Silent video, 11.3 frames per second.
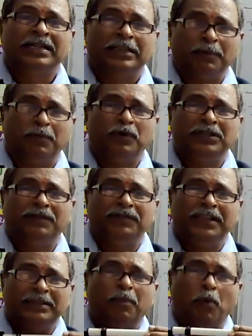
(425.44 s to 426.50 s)
Suppose if
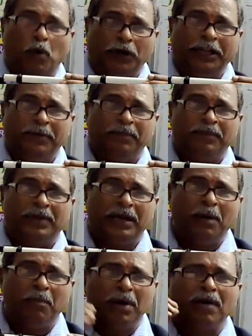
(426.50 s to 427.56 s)
it is a body,
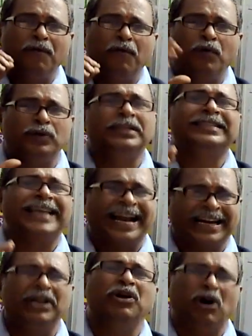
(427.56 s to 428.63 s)
number of forces
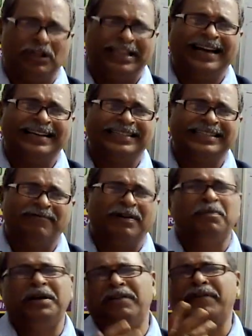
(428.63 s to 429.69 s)
acting on that
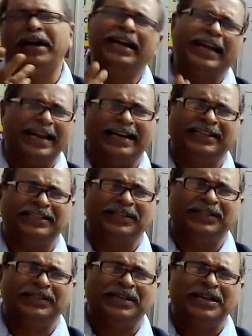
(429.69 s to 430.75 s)
from different
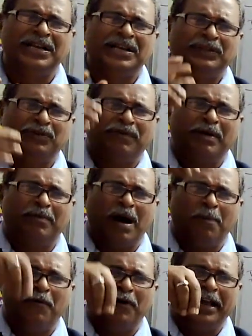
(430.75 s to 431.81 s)
directions. So from
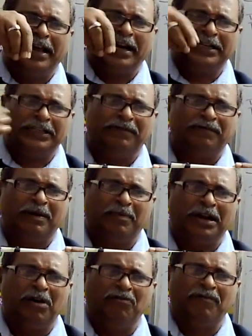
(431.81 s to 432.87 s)
upward direction,
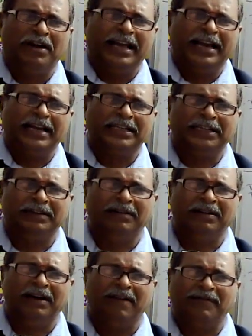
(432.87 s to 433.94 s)
from downward
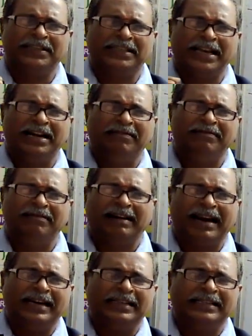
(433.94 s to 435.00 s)
direction, left side,
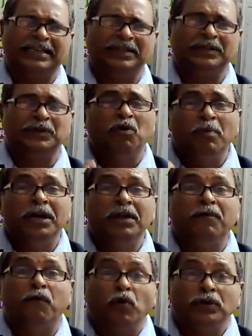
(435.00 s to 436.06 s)
right side, so
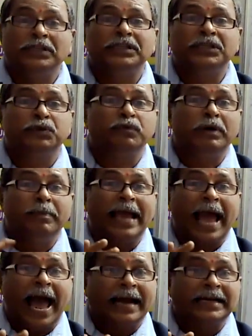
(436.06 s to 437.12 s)
many forces will
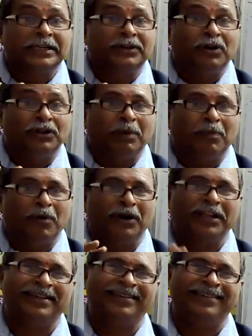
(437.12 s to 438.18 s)
be acted on the
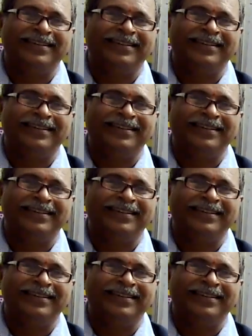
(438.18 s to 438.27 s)
body.